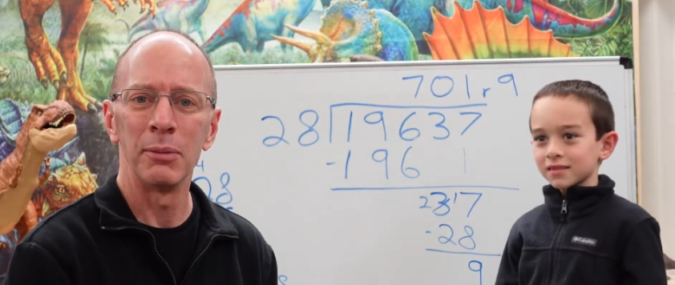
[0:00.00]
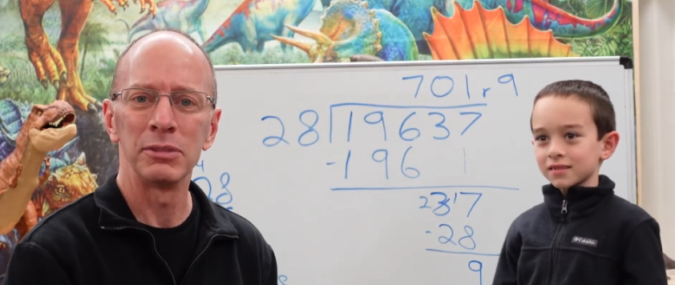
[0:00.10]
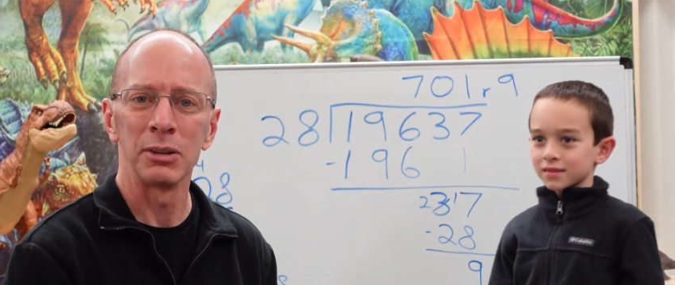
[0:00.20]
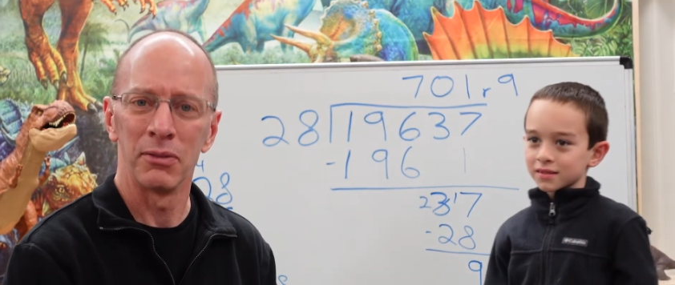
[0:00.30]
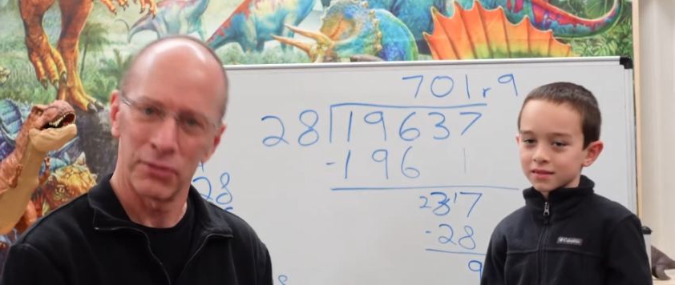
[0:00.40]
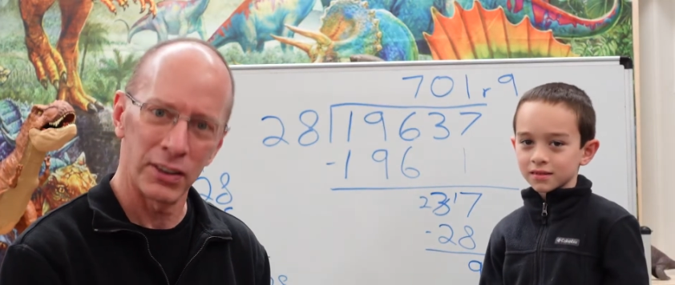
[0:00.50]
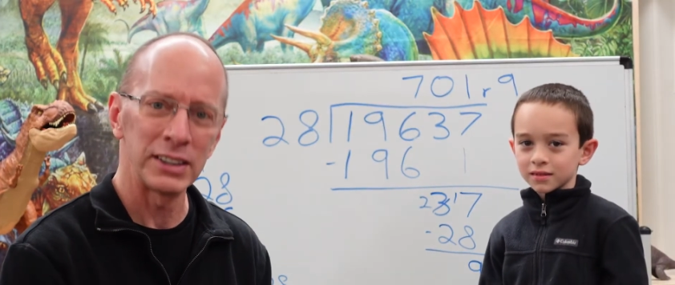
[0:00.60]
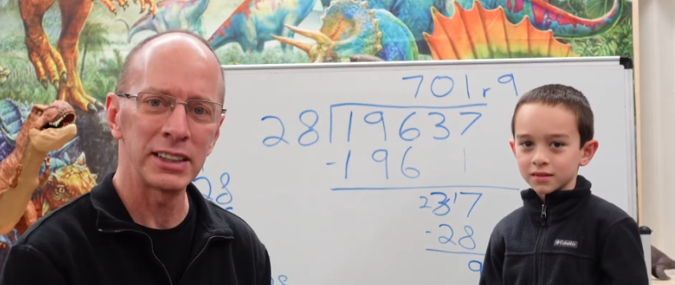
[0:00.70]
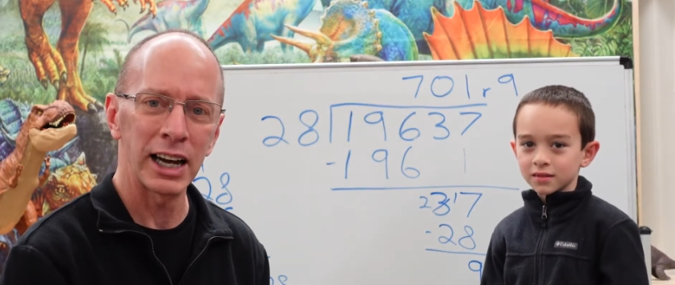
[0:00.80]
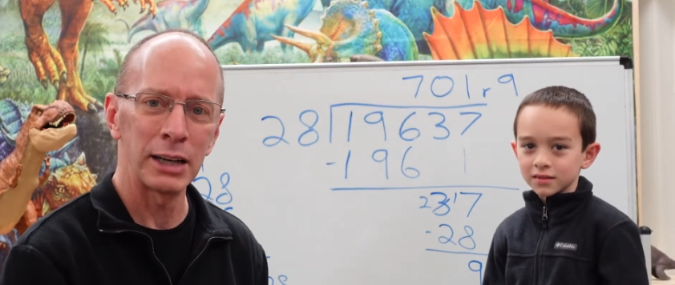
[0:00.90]
Speaker 1: some
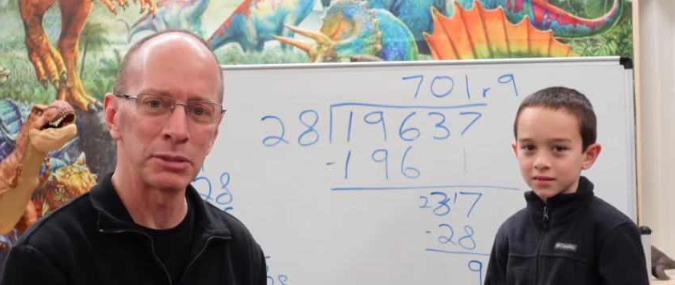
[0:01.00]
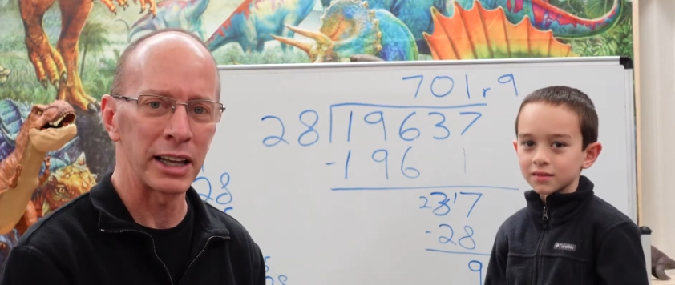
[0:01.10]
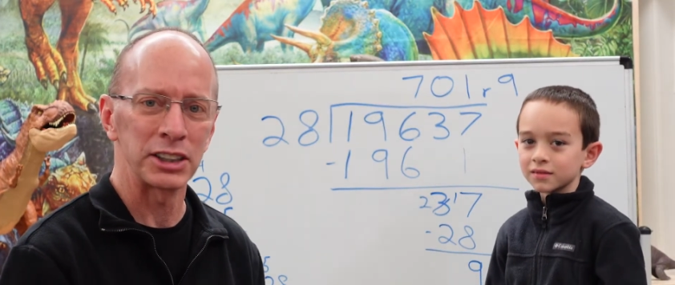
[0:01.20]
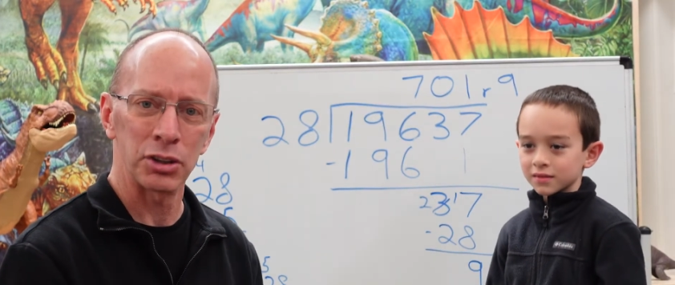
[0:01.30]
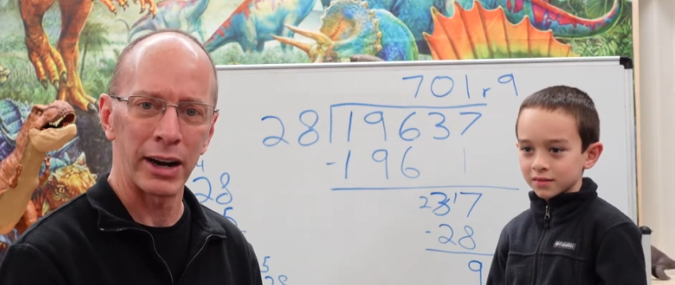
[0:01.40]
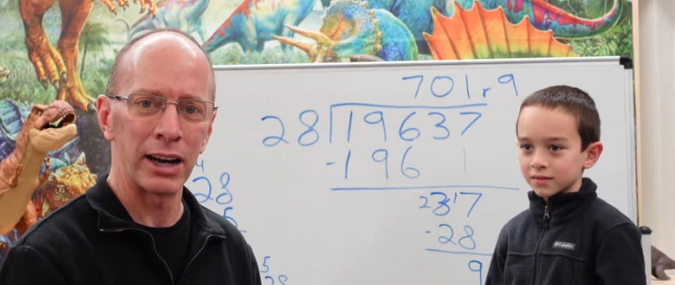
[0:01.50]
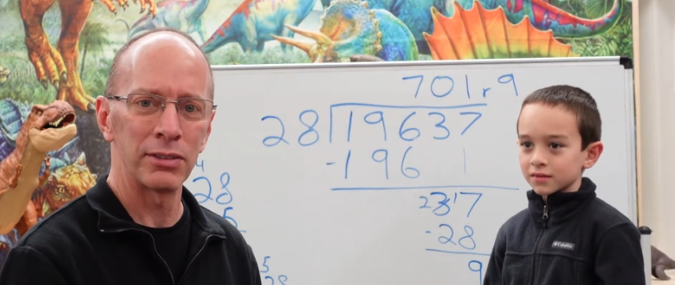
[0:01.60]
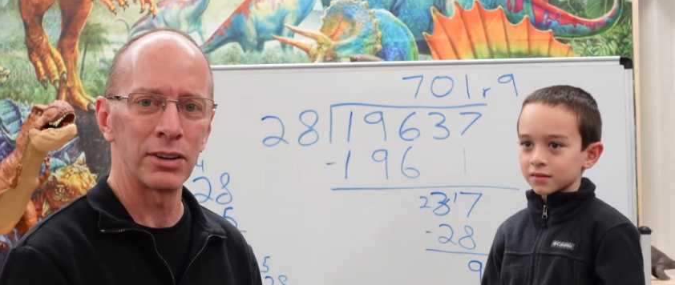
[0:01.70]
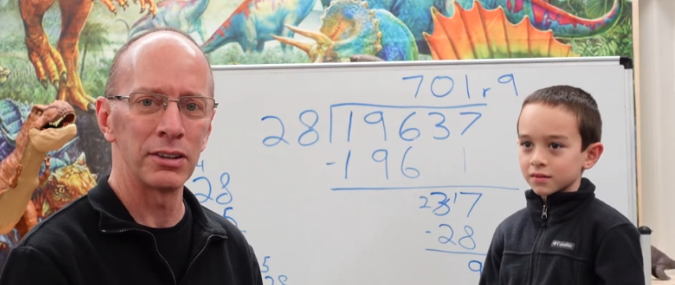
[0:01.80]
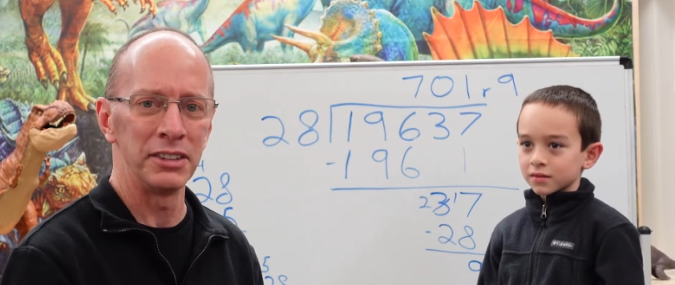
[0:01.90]
fun times like
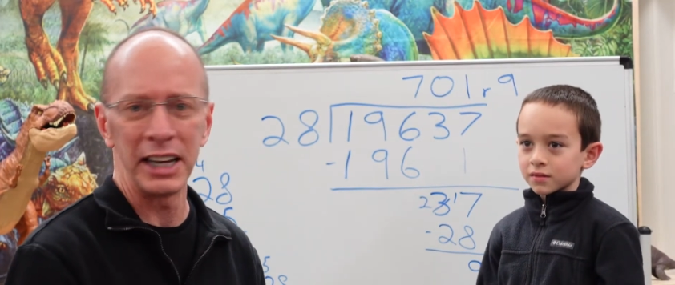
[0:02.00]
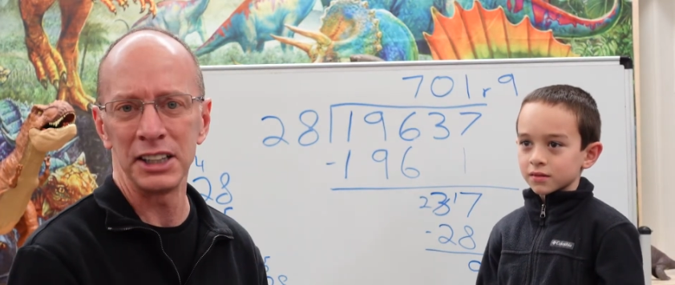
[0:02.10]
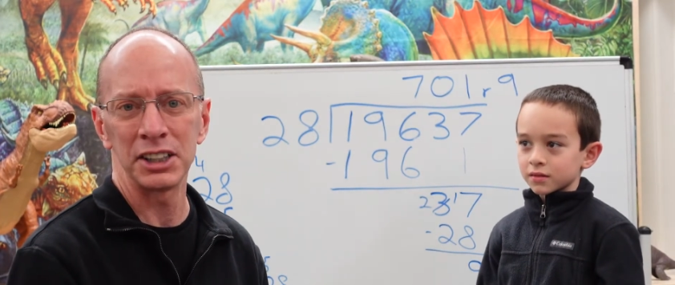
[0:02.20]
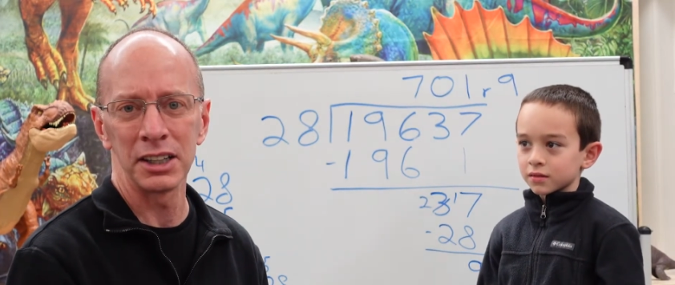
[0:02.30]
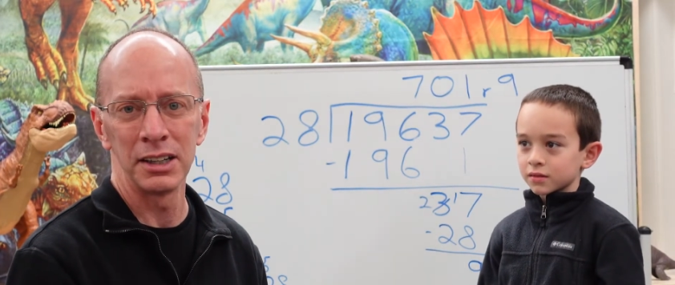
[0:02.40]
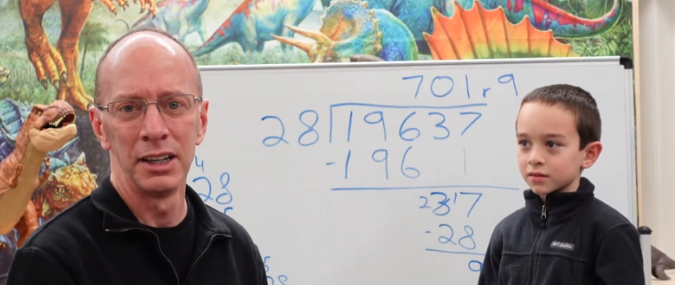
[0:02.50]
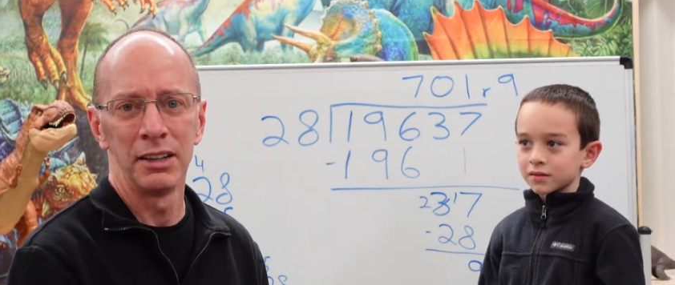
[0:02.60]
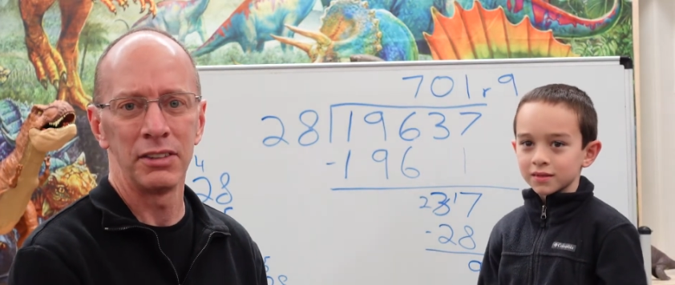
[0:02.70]
travel, nature,